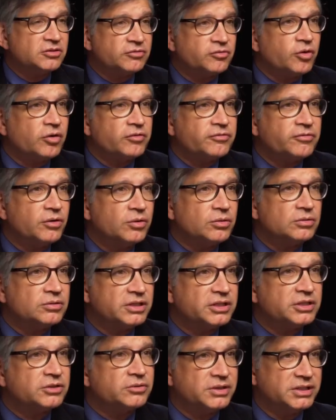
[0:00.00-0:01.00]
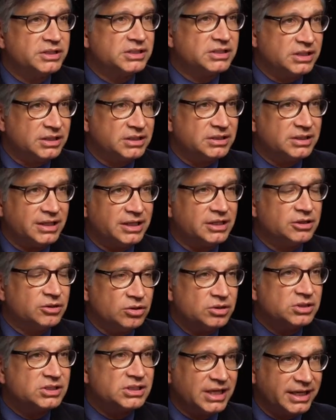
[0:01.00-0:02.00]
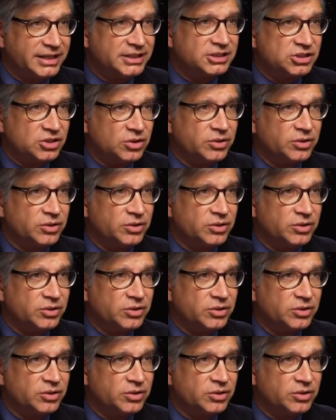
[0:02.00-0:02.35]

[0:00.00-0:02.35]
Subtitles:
It's a fourfold increase, and it looks like it's